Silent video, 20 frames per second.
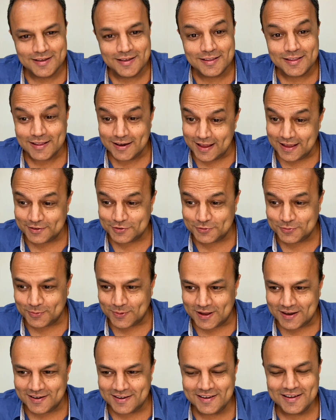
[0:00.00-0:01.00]
The next
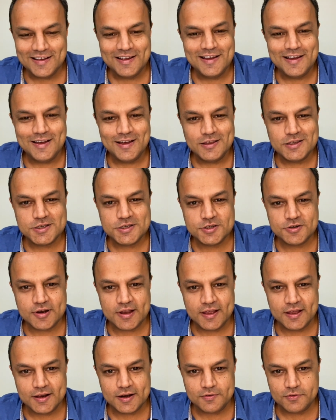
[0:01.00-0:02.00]
one,
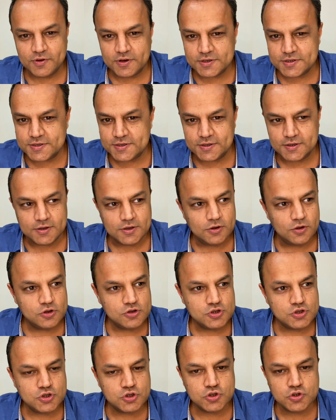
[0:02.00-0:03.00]
string reversal,
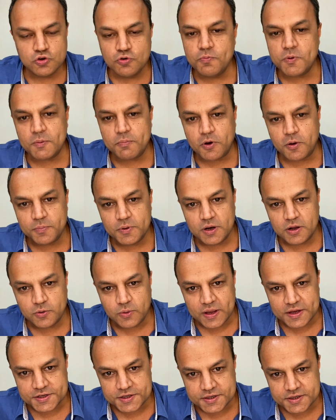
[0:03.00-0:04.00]
super popular
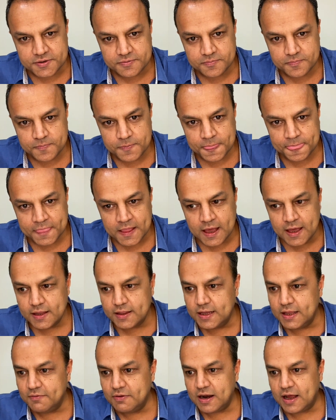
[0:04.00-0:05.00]
question.
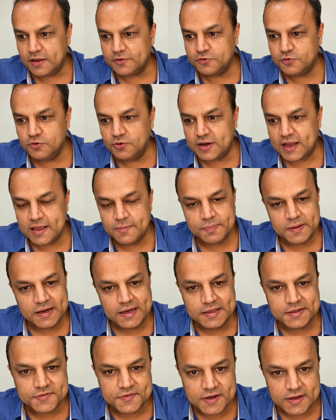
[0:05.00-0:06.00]
They will ask you to type
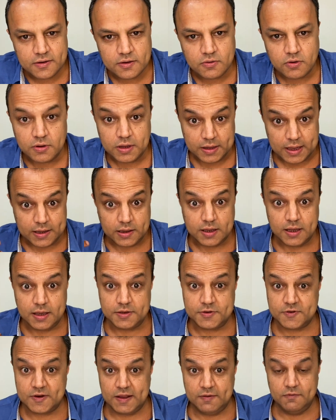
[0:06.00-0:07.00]
any string. The
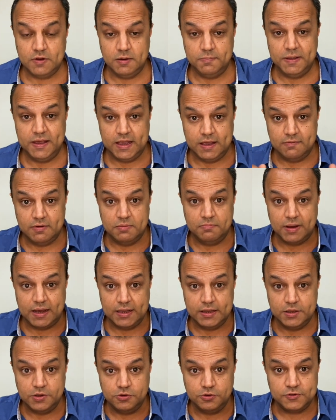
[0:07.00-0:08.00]
string will be given by
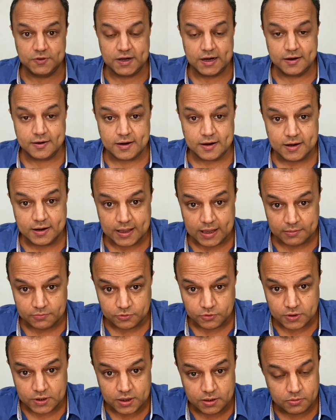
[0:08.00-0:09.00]
the user at runtime.
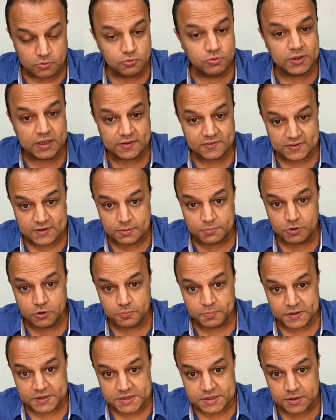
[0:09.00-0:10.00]
So here two things come into
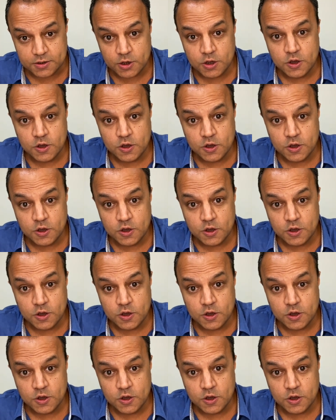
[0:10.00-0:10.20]
picture.